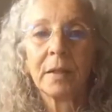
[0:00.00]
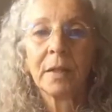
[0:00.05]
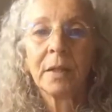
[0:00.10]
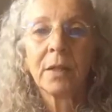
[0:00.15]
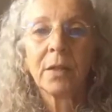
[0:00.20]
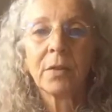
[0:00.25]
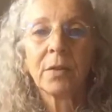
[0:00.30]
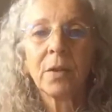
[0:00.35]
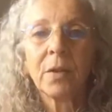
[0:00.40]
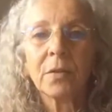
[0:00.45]

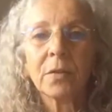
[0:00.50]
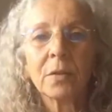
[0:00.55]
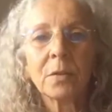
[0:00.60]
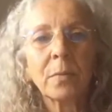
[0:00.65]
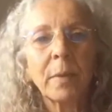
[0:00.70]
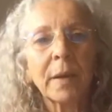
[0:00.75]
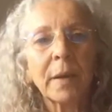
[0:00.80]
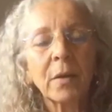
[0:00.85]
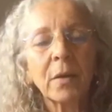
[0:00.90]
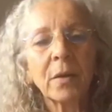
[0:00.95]
Don't
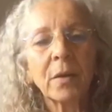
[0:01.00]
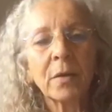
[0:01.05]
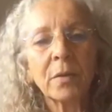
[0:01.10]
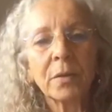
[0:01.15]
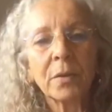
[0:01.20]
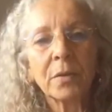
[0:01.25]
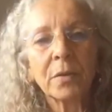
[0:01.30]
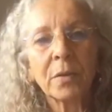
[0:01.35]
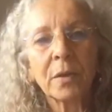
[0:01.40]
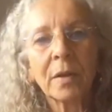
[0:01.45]
spend all
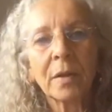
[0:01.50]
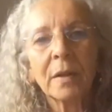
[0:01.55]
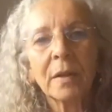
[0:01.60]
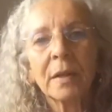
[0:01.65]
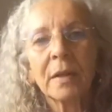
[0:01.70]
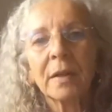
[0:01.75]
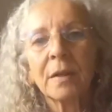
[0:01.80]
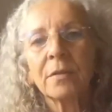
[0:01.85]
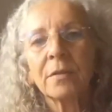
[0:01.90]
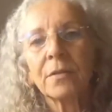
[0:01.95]
your
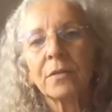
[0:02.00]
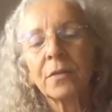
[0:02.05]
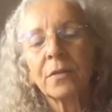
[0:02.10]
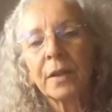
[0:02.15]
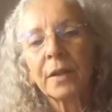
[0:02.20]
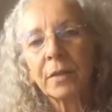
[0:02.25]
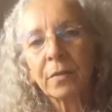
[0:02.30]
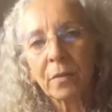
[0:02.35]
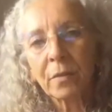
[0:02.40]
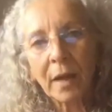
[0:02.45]
free
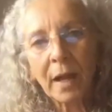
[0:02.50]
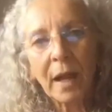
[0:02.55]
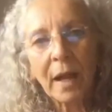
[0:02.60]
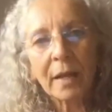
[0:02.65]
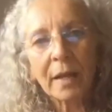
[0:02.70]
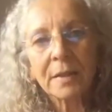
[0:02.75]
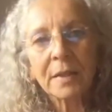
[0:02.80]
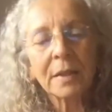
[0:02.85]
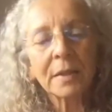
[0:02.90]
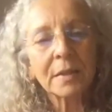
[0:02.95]
and
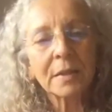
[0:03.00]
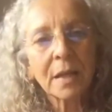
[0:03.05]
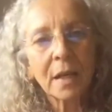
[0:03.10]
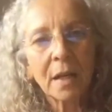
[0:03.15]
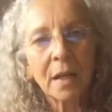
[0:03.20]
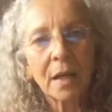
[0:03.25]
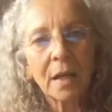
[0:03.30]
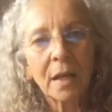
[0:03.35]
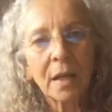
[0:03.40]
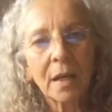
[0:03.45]
relaxing
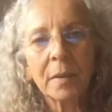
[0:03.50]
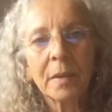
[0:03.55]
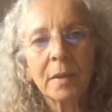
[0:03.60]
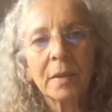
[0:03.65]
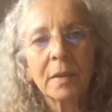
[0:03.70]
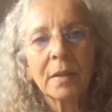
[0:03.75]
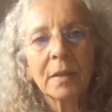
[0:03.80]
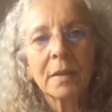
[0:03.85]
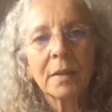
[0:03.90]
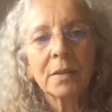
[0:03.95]
time
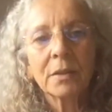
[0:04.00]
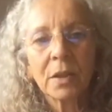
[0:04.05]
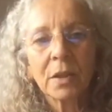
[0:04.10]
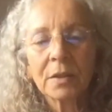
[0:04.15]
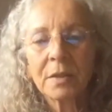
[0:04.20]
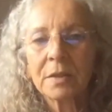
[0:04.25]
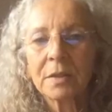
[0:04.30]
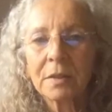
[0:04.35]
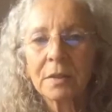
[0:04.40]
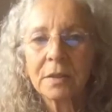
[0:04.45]

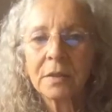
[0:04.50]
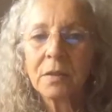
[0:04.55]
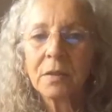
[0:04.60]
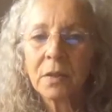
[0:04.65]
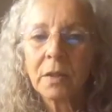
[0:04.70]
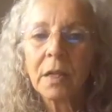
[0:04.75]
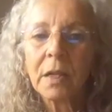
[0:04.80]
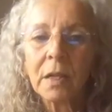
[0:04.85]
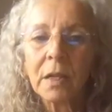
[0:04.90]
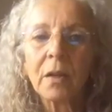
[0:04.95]
just
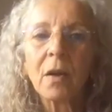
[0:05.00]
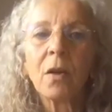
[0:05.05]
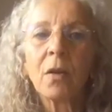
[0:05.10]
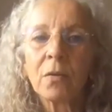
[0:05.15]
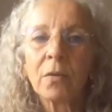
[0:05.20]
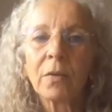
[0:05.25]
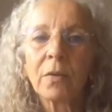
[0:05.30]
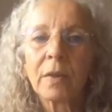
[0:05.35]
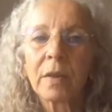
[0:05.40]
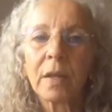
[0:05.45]
looking
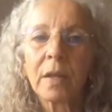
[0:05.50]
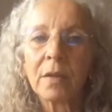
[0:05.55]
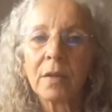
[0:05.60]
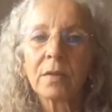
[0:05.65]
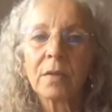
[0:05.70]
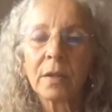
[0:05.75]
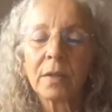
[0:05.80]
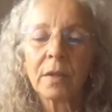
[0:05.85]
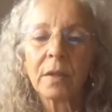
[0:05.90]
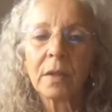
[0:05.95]
over things
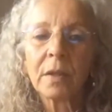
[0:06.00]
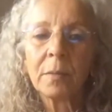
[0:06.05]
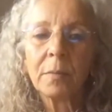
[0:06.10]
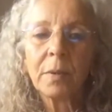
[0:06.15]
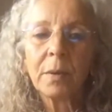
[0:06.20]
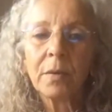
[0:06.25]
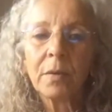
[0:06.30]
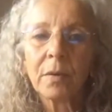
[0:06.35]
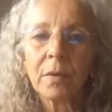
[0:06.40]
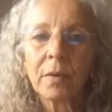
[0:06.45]
on the
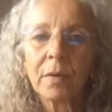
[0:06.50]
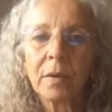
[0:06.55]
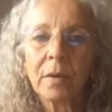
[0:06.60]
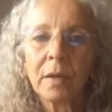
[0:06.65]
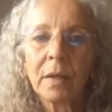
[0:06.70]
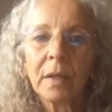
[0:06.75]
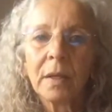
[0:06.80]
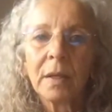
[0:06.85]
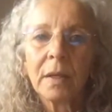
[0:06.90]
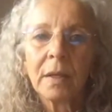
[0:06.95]
computer.
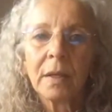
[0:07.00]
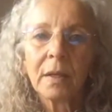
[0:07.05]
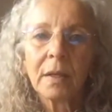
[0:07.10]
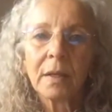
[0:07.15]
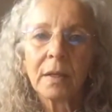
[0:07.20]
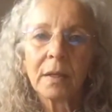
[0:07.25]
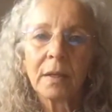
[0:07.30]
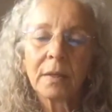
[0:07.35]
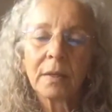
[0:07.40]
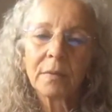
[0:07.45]

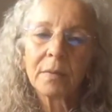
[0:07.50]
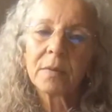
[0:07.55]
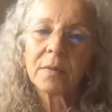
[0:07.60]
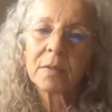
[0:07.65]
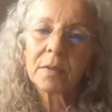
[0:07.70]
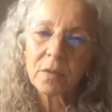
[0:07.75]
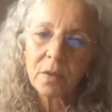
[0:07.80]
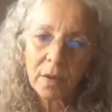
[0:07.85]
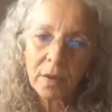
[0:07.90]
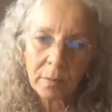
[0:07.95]

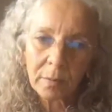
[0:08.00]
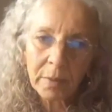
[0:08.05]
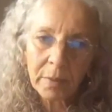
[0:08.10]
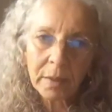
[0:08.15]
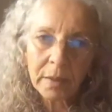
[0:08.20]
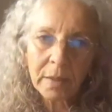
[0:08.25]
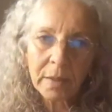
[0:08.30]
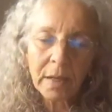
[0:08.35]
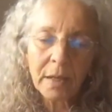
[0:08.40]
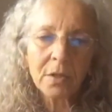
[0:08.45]
Try to be
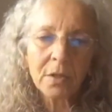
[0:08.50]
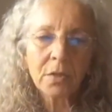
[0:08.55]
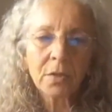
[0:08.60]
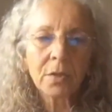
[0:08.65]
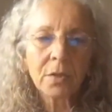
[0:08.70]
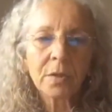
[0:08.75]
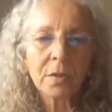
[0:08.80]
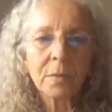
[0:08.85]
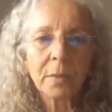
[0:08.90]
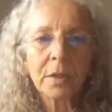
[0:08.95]
in nature
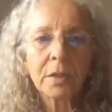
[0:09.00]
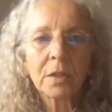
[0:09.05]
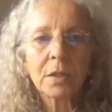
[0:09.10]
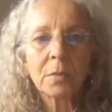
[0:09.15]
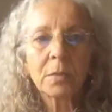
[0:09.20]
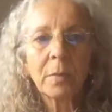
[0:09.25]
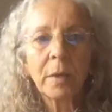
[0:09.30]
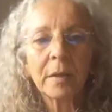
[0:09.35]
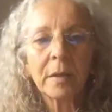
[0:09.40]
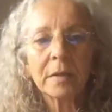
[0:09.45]
as much as
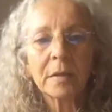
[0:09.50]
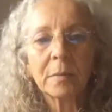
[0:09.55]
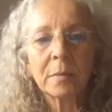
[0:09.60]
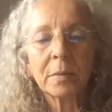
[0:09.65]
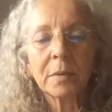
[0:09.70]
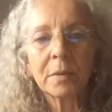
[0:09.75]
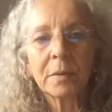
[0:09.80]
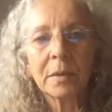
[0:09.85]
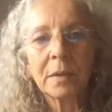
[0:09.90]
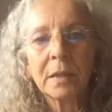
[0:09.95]

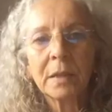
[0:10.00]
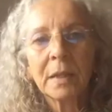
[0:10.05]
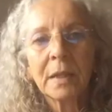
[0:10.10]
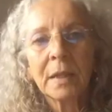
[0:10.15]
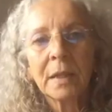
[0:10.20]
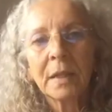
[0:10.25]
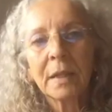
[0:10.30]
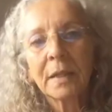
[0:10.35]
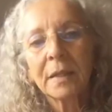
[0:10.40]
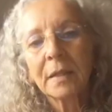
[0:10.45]
possible,
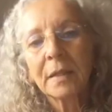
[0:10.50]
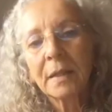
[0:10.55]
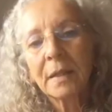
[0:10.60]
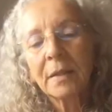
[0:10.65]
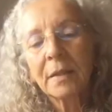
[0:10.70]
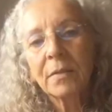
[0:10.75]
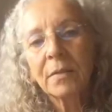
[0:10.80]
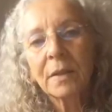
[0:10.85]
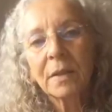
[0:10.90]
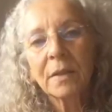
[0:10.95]

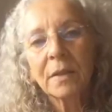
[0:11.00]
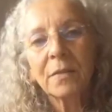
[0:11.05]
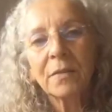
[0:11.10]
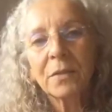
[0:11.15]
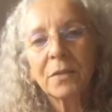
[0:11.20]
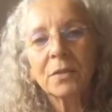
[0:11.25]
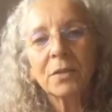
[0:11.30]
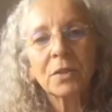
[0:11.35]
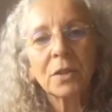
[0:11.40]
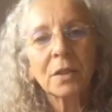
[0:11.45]
even if you're
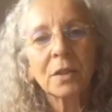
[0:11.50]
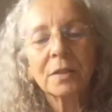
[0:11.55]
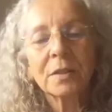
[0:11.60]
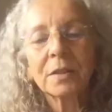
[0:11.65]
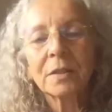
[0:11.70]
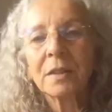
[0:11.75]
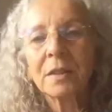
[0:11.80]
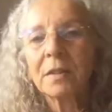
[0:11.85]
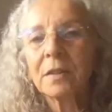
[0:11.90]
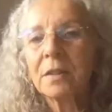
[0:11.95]

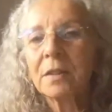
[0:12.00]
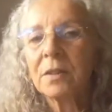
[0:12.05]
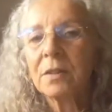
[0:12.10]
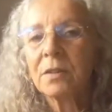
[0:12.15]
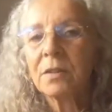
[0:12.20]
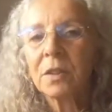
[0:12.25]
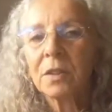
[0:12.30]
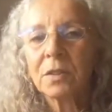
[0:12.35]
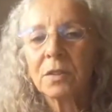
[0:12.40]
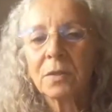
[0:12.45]
just
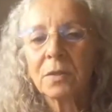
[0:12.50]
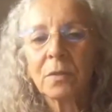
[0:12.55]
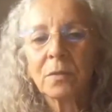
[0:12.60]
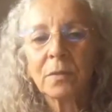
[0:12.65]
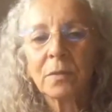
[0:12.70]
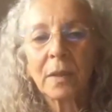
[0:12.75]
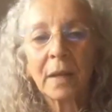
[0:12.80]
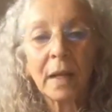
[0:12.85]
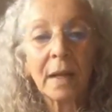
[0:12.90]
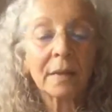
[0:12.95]

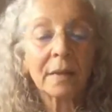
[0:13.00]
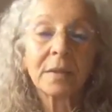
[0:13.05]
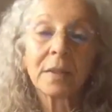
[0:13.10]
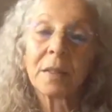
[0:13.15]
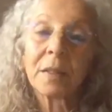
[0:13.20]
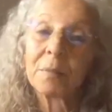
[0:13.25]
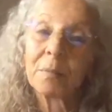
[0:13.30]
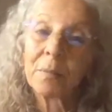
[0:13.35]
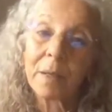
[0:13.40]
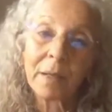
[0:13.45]
relaxing
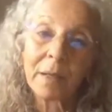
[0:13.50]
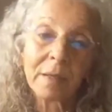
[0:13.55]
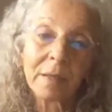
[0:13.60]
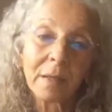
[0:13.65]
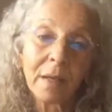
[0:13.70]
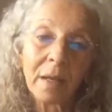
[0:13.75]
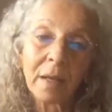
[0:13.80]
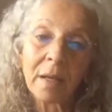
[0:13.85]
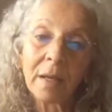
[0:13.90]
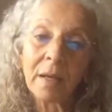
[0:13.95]
and
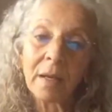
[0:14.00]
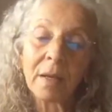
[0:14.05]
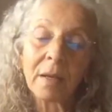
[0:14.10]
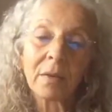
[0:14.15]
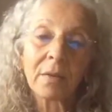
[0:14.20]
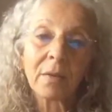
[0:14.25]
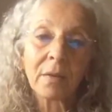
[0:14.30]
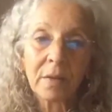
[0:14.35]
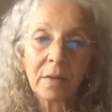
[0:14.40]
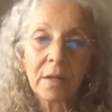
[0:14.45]
meditating,
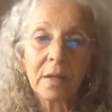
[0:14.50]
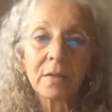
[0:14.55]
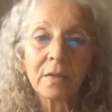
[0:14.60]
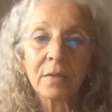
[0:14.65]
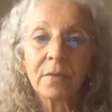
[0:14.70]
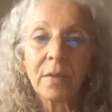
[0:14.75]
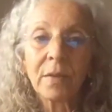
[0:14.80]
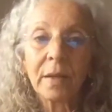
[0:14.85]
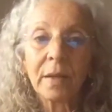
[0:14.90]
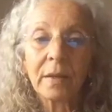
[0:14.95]
things of
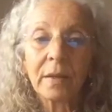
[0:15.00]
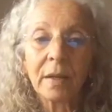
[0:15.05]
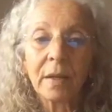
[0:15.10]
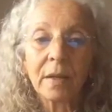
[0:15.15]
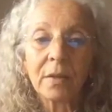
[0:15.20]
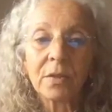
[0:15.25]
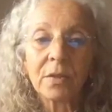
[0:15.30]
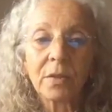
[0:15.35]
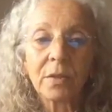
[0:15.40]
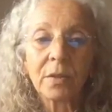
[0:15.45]
that
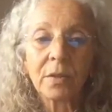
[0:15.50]
nature.